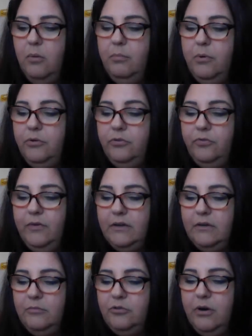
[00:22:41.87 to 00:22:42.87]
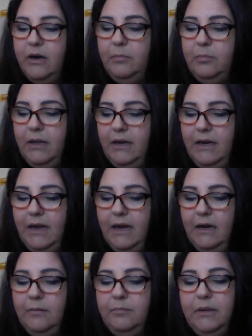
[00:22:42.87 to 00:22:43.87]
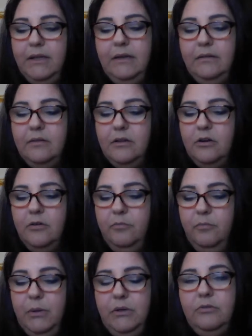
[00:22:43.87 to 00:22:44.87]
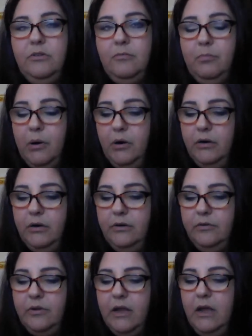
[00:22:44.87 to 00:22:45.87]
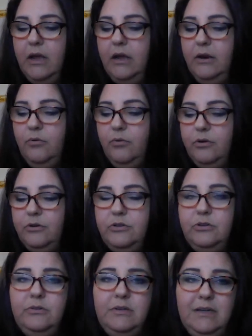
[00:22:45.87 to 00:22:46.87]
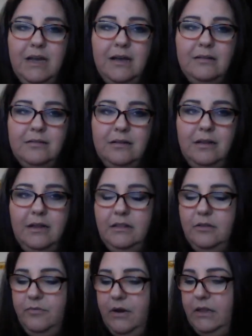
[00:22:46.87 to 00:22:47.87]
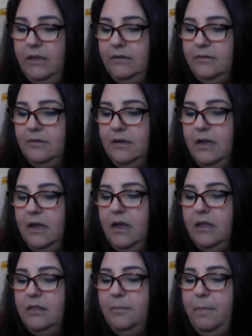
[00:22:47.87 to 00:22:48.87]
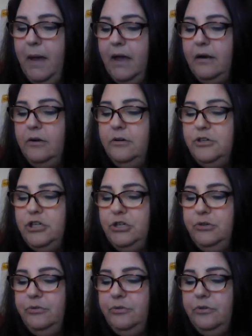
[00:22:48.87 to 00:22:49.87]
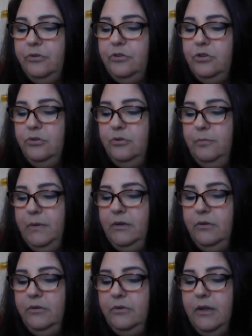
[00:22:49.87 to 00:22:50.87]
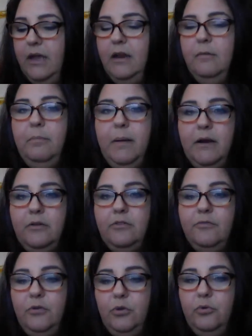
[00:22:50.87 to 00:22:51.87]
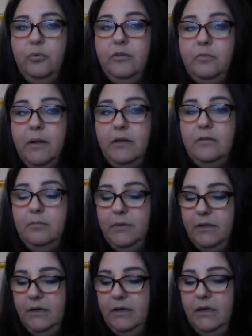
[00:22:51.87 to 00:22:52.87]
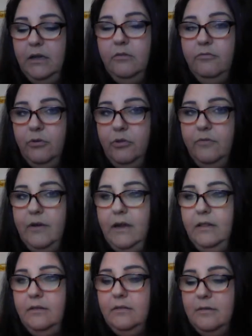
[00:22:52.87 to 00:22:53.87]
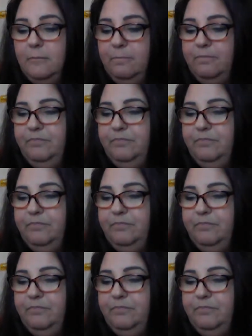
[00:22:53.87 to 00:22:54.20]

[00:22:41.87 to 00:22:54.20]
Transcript: Most victims try to placate and please their abusive partners in order to de-escalate the violence. The batterer chooses to abuse and bears full responsibility for the violence.